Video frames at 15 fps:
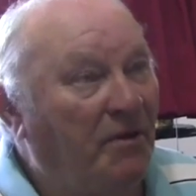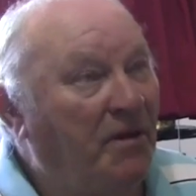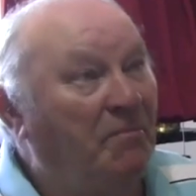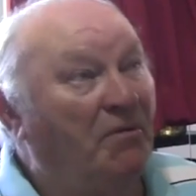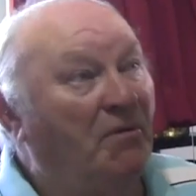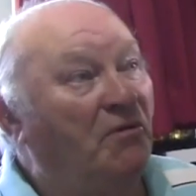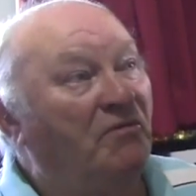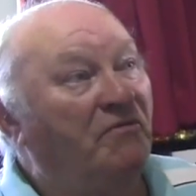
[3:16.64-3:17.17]

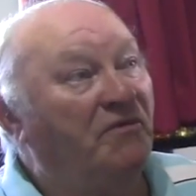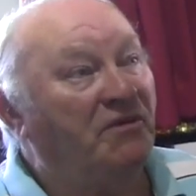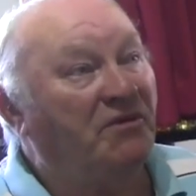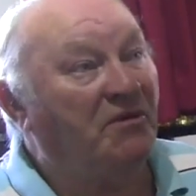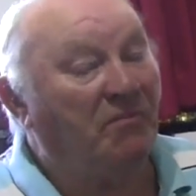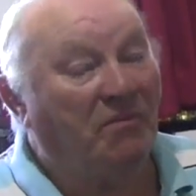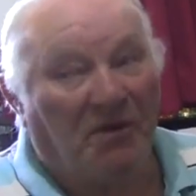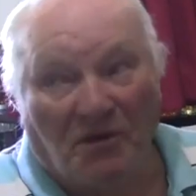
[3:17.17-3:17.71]
People who
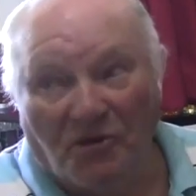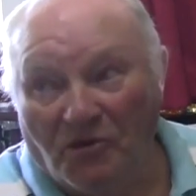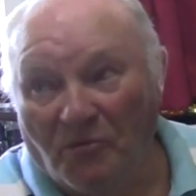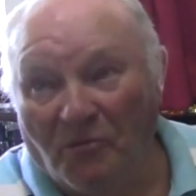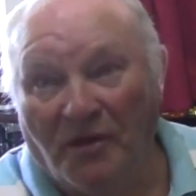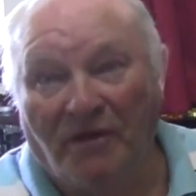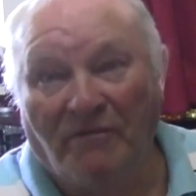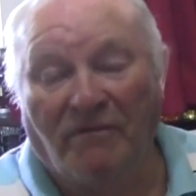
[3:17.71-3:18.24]
visit me and
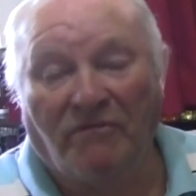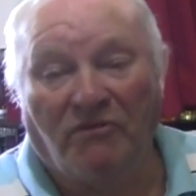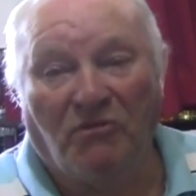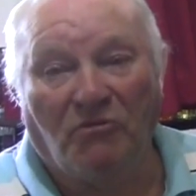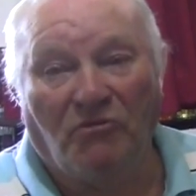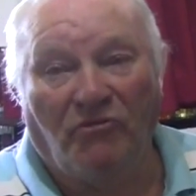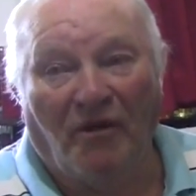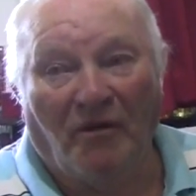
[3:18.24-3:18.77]
come and have a
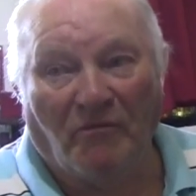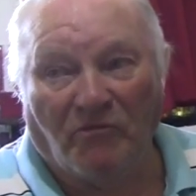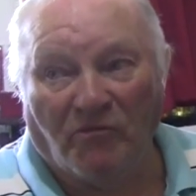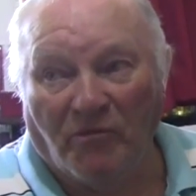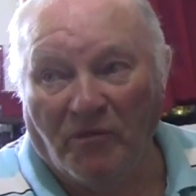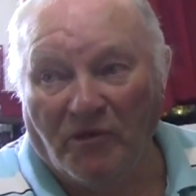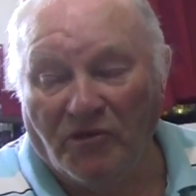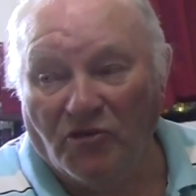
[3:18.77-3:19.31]
few drams
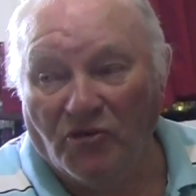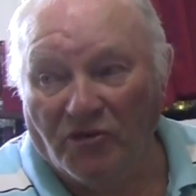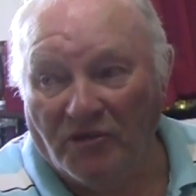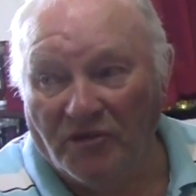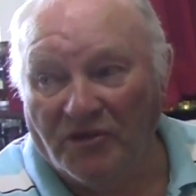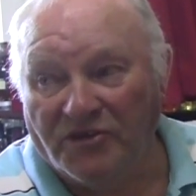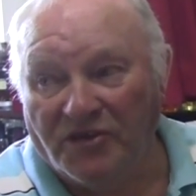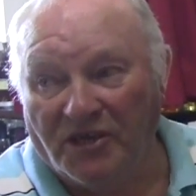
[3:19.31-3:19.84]
with me
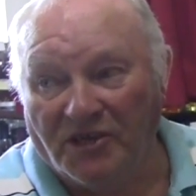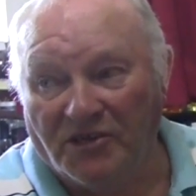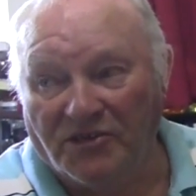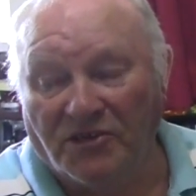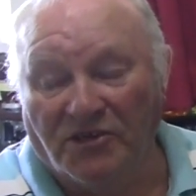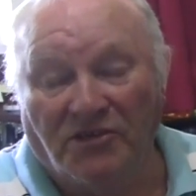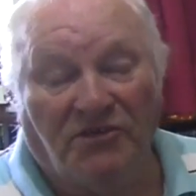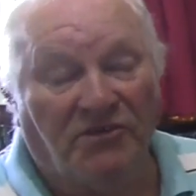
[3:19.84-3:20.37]
during the
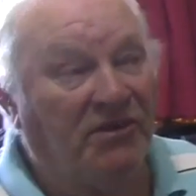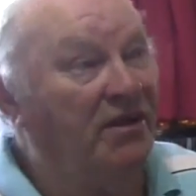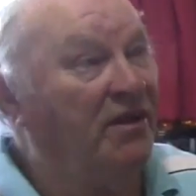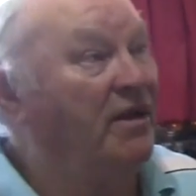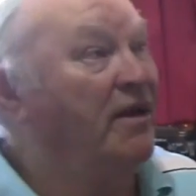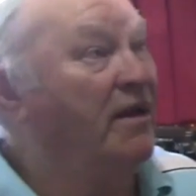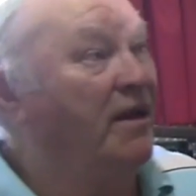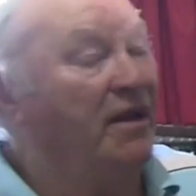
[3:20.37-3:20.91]
tastings,
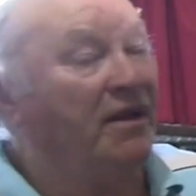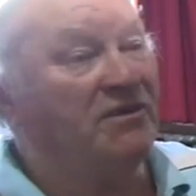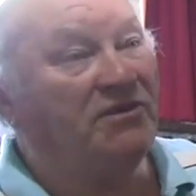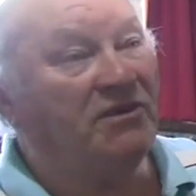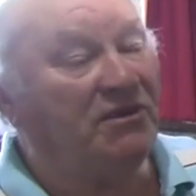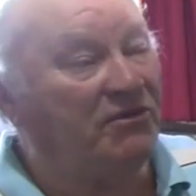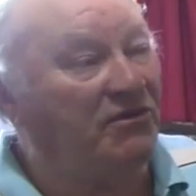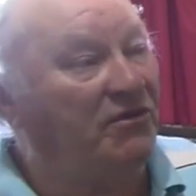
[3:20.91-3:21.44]

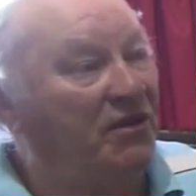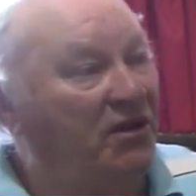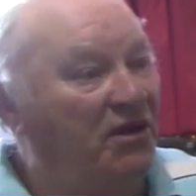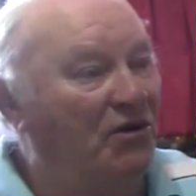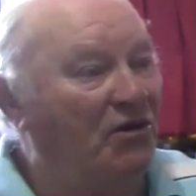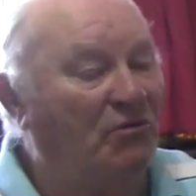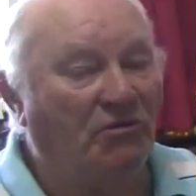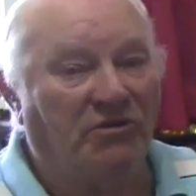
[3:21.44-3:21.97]
etc.,
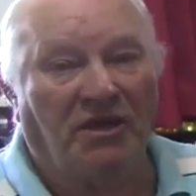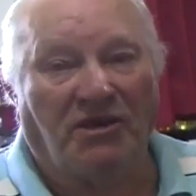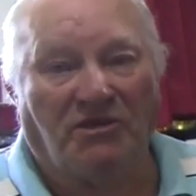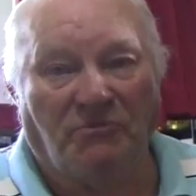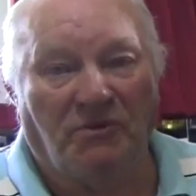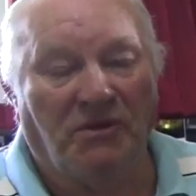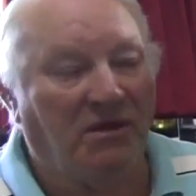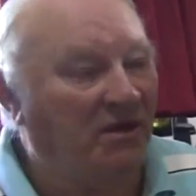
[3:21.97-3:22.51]
they always
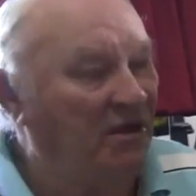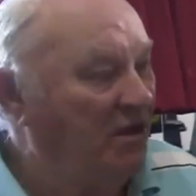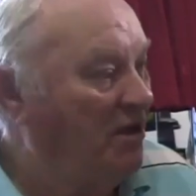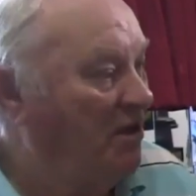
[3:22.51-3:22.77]
ask me,